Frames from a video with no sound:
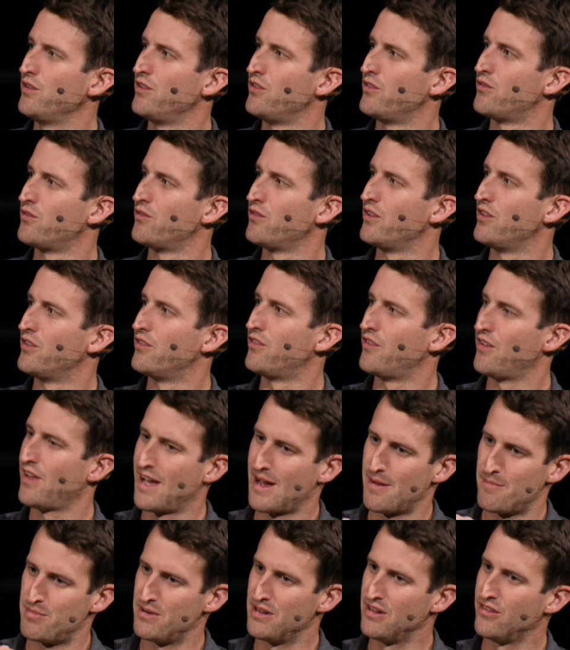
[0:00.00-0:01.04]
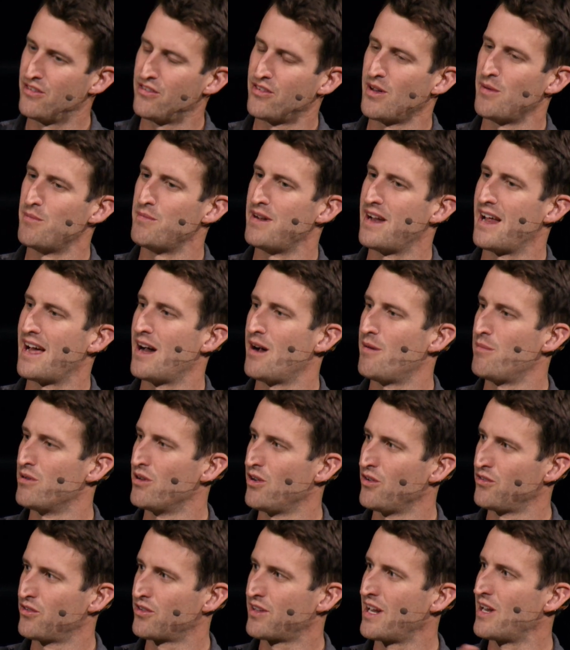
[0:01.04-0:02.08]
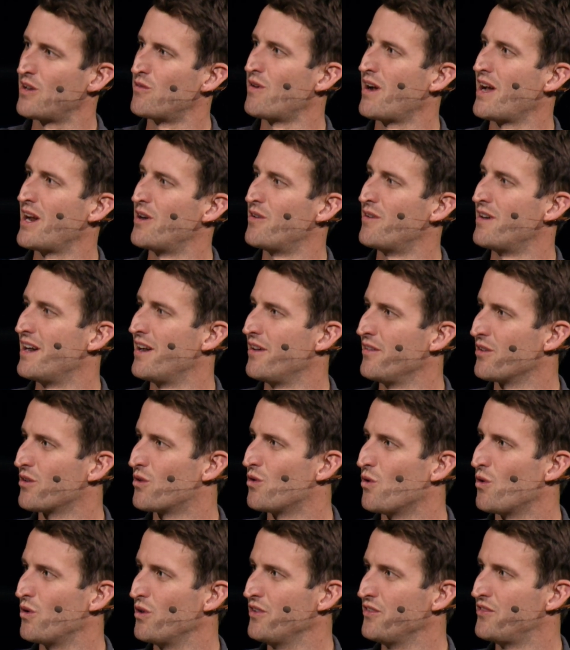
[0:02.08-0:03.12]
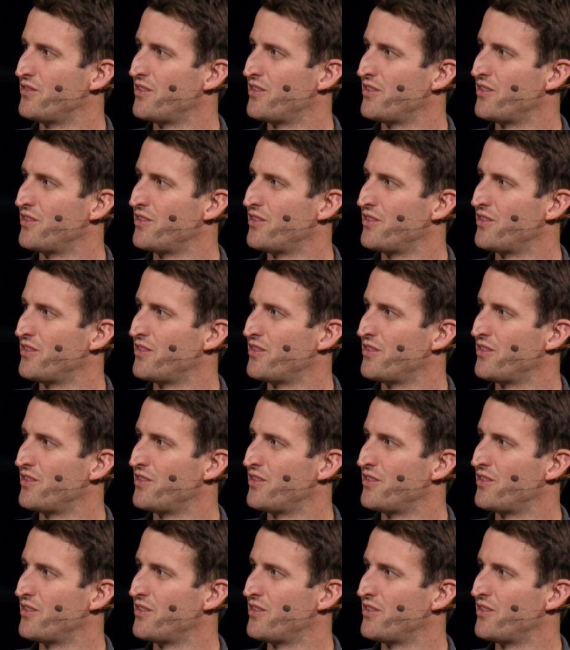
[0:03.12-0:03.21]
is happening some now, but also kind of right around the corner.